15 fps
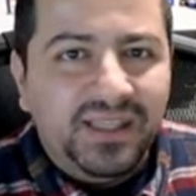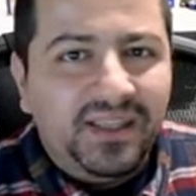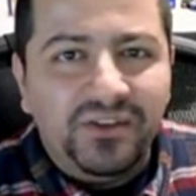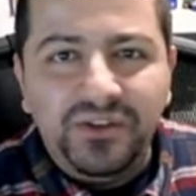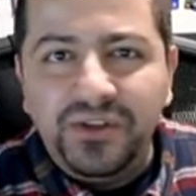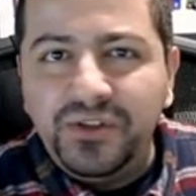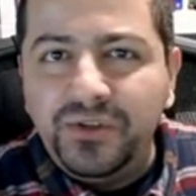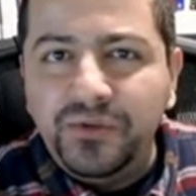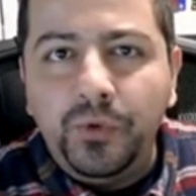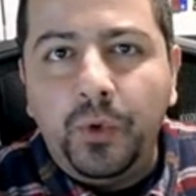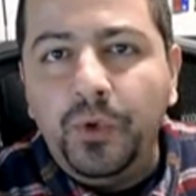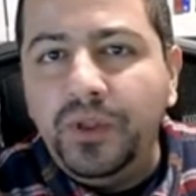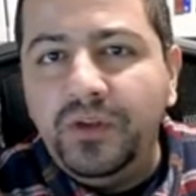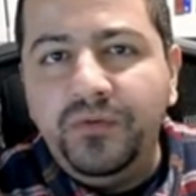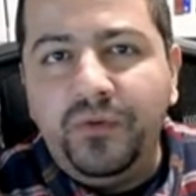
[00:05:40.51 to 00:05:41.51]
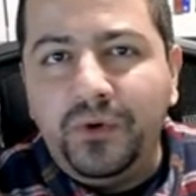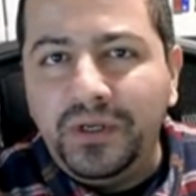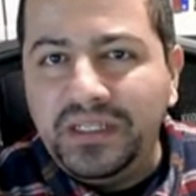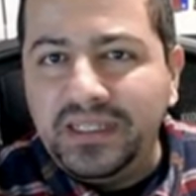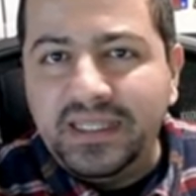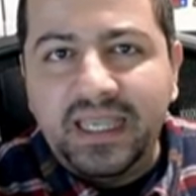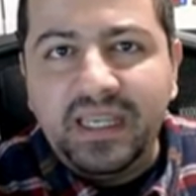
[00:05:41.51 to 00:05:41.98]
They're just growing for
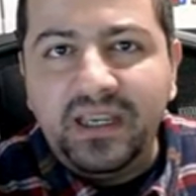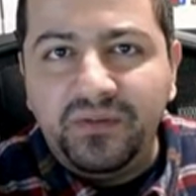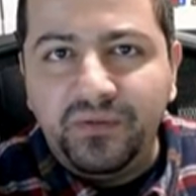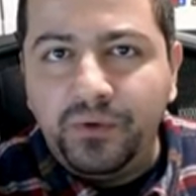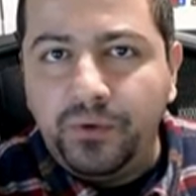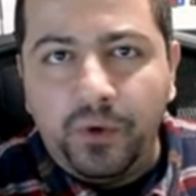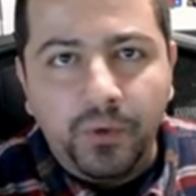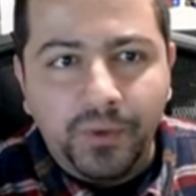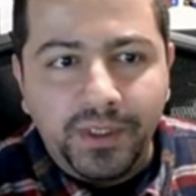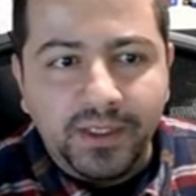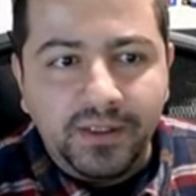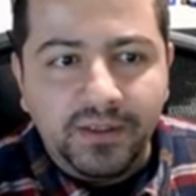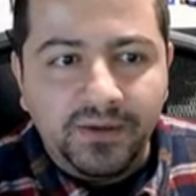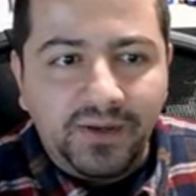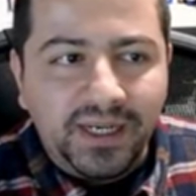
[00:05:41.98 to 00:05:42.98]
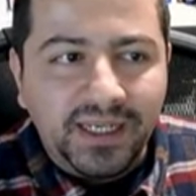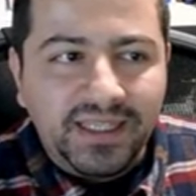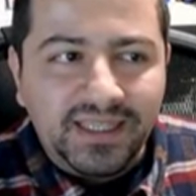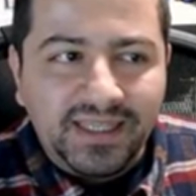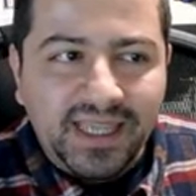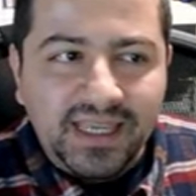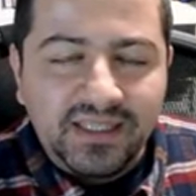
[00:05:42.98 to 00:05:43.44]
the sake of growing, right?
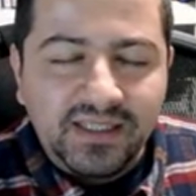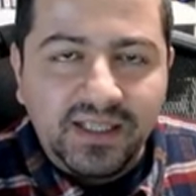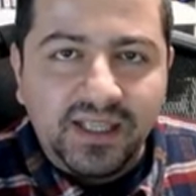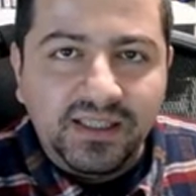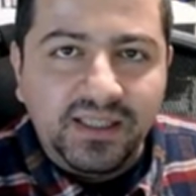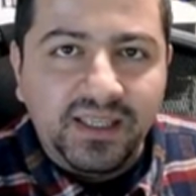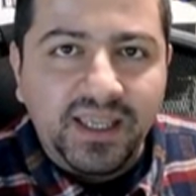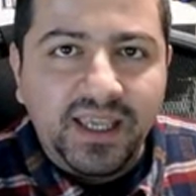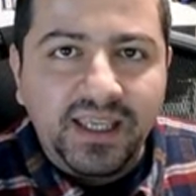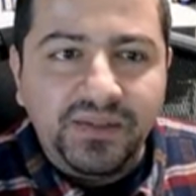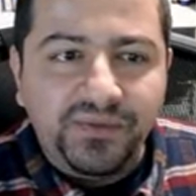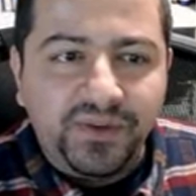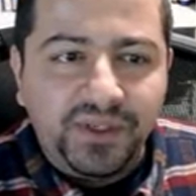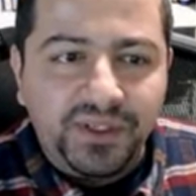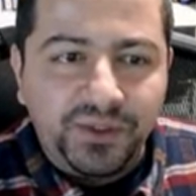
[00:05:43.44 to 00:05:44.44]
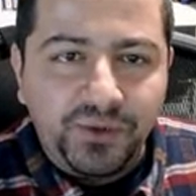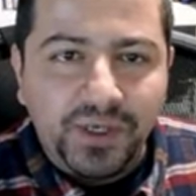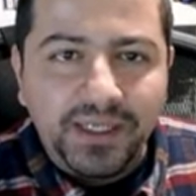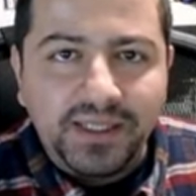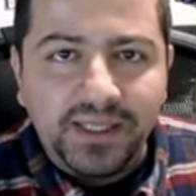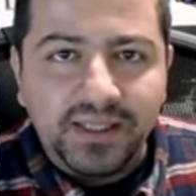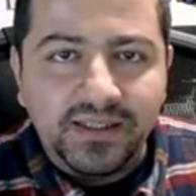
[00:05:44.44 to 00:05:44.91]
That's not the case for the
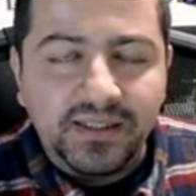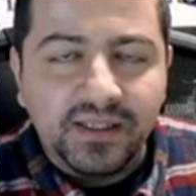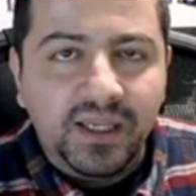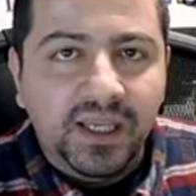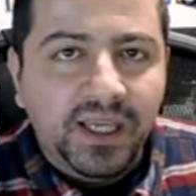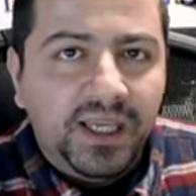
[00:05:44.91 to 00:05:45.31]
trade desk.